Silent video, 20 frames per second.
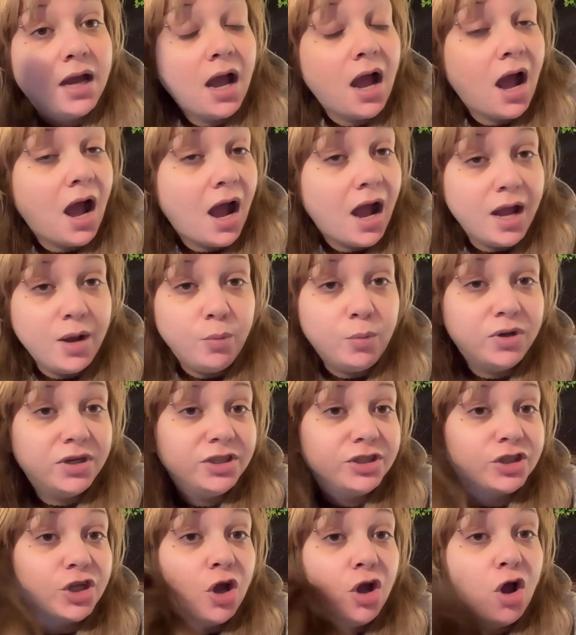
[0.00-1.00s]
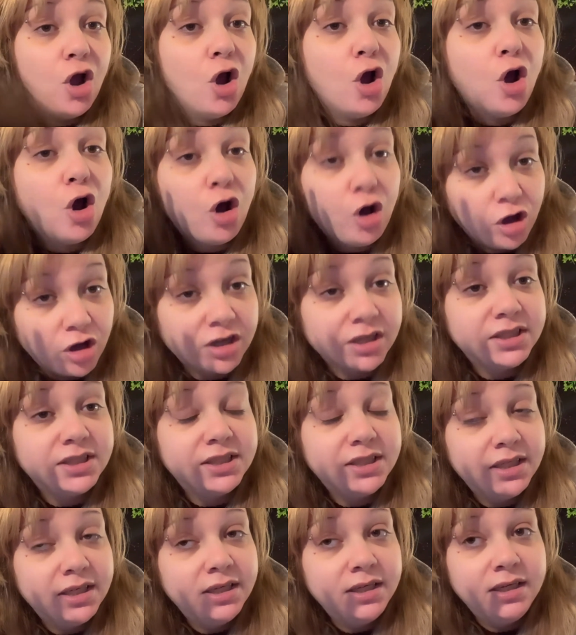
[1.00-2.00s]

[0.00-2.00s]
I was hooked.